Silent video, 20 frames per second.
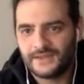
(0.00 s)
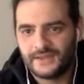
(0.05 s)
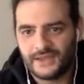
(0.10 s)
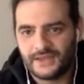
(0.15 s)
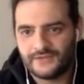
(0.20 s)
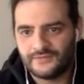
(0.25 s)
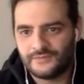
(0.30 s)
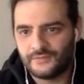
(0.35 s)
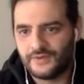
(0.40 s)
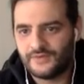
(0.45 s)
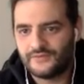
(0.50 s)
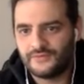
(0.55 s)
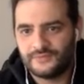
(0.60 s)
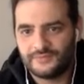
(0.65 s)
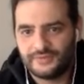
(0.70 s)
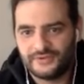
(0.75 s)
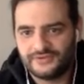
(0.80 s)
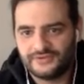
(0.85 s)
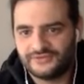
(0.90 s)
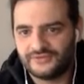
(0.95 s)
Have you ever
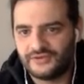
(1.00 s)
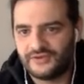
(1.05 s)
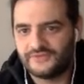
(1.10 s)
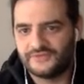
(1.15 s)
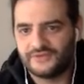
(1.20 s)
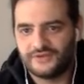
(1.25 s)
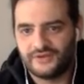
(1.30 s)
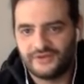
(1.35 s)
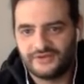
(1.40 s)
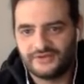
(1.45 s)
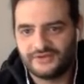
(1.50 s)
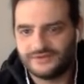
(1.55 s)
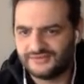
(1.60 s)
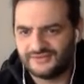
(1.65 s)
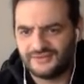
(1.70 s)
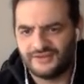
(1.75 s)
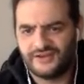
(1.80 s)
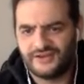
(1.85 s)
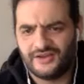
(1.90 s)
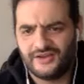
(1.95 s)
pissed off an audience?
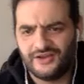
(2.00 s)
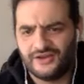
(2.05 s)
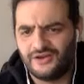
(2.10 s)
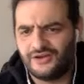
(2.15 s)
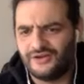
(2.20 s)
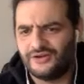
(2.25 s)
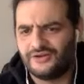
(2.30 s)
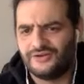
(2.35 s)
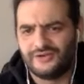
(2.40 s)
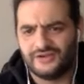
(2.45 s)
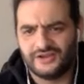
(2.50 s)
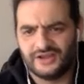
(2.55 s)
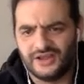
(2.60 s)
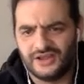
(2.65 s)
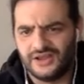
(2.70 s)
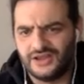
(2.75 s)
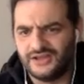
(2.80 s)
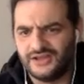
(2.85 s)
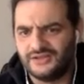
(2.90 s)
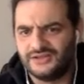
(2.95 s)
Oh
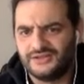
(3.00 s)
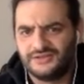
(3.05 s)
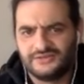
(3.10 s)
yeah,